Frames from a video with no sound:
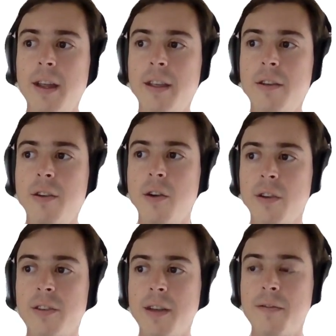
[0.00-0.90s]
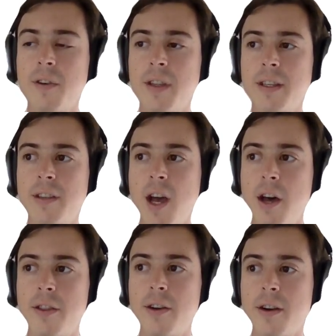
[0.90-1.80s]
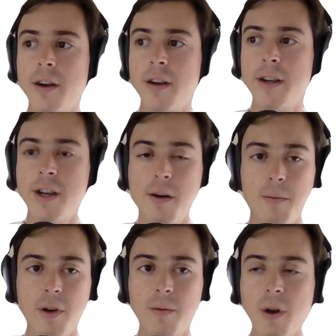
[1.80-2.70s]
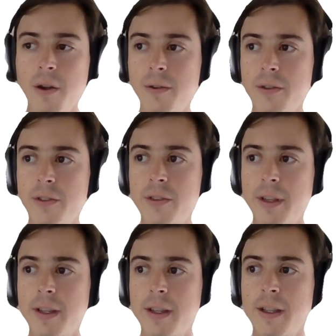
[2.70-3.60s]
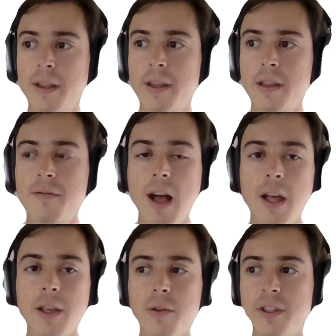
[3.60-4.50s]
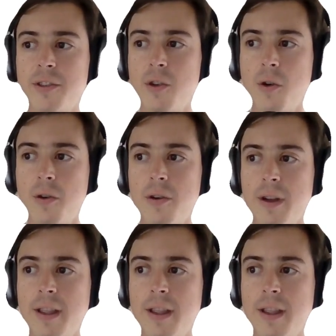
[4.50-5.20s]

And you notice that for these other number rows, the value is null.